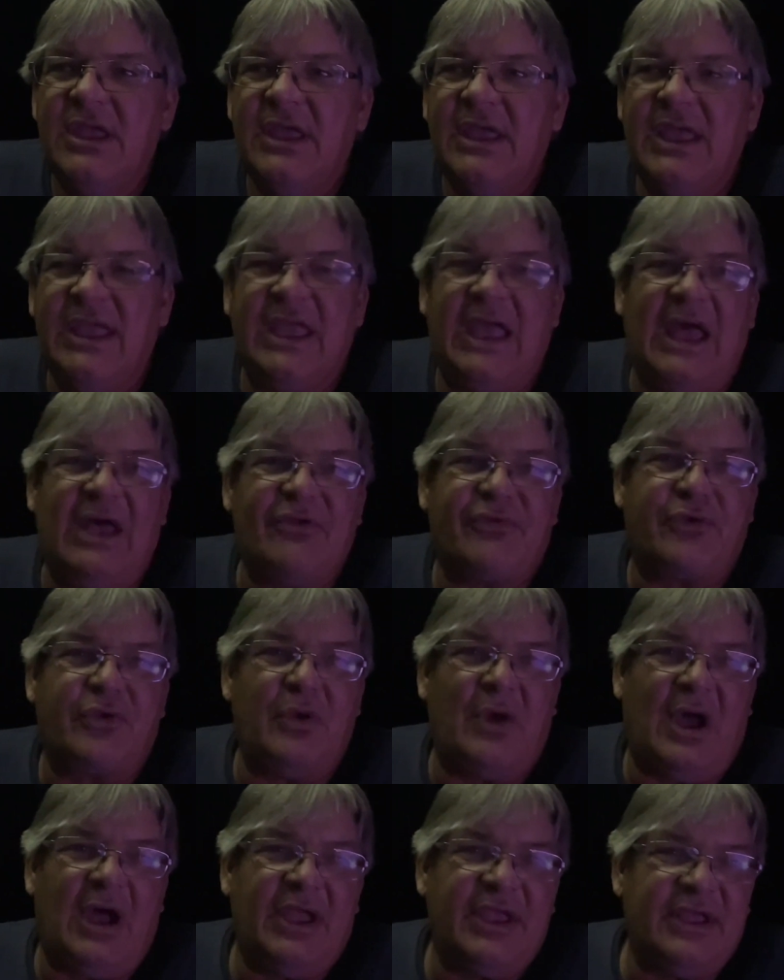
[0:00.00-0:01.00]
He asks
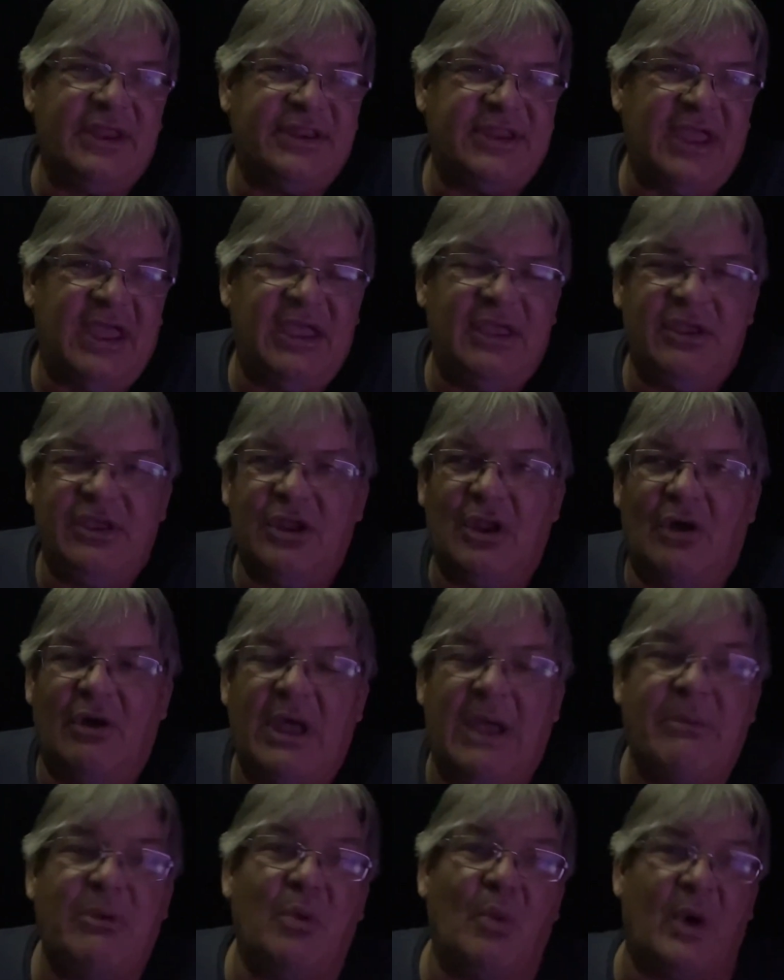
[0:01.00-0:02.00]
you how your day,
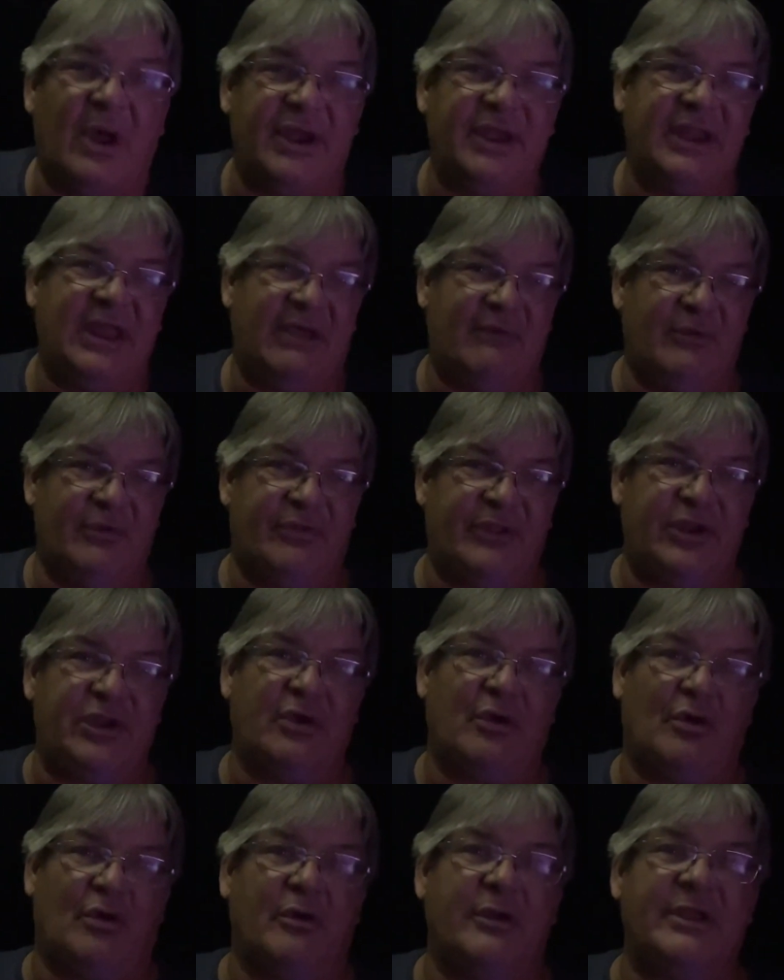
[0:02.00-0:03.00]
everyone that was in
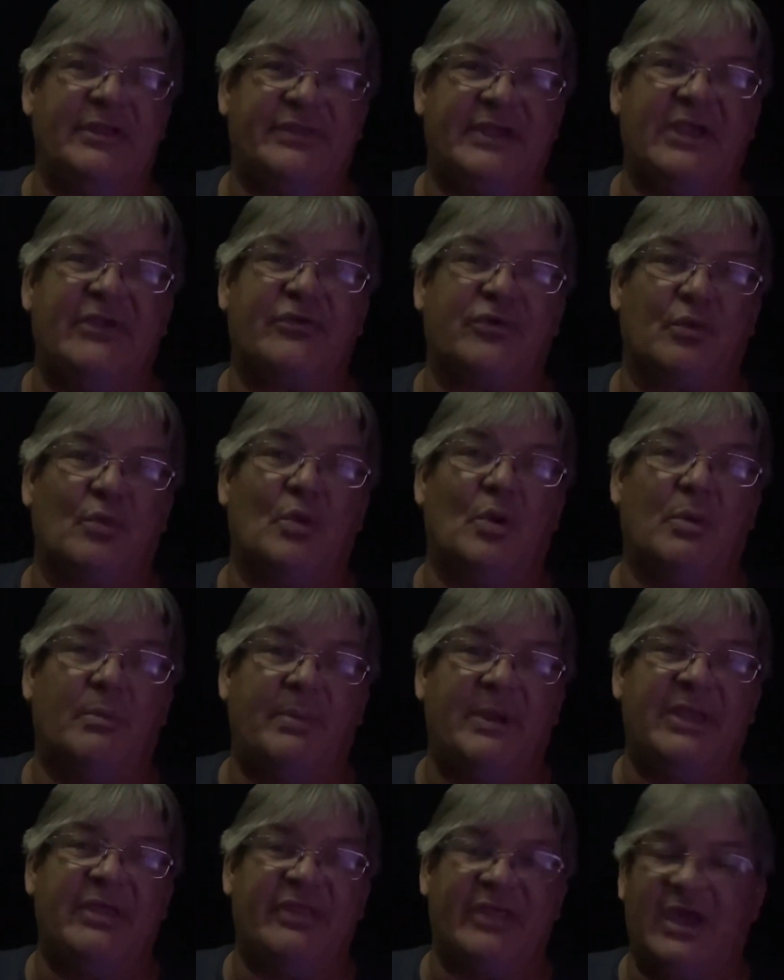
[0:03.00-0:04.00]
your orientation will
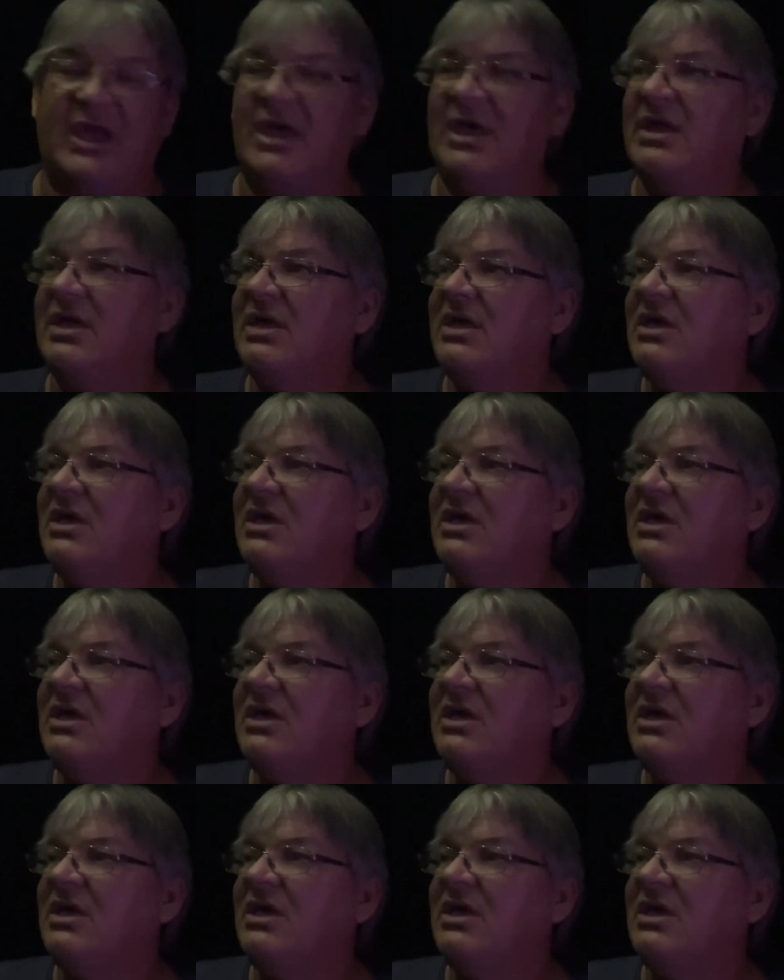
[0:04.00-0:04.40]
be there.